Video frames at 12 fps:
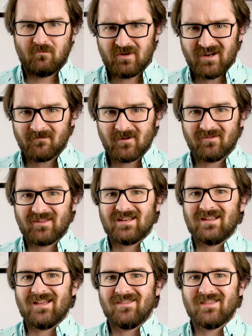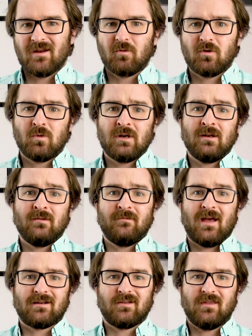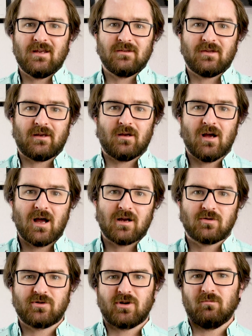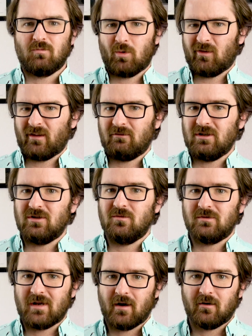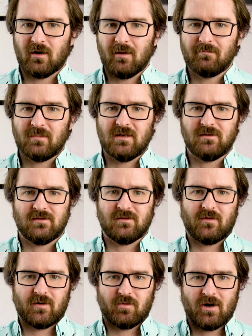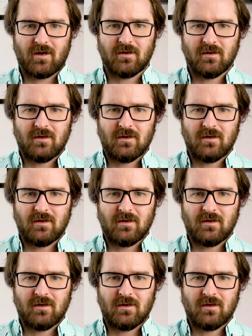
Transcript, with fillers: differently than what would affect things like hawks, which are more likely to tear up pieces of their prey.